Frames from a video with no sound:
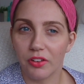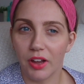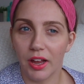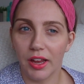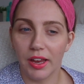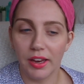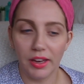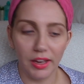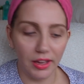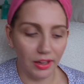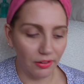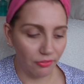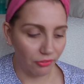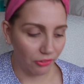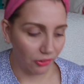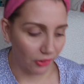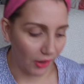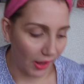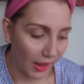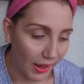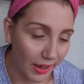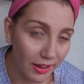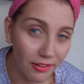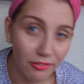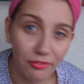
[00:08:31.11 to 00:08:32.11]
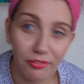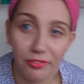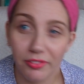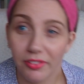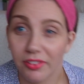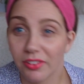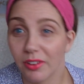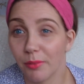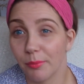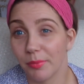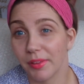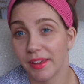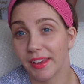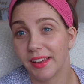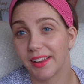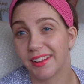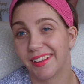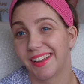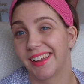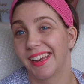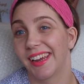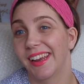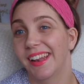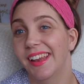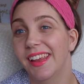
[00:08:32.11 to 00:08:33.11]
like if you have something
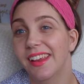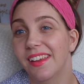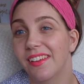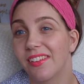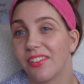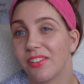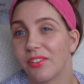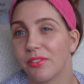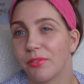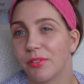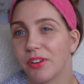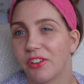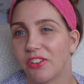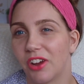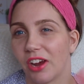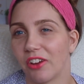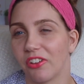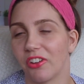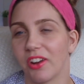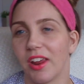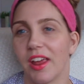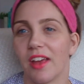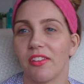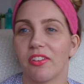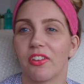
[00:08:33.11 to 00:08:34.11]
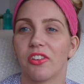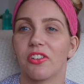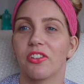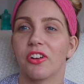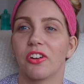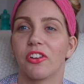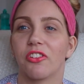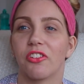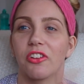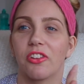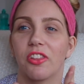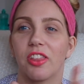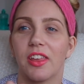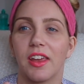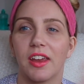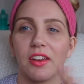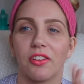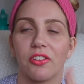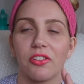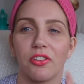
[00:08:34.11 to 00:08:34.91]
like this, which actually has a suction thing,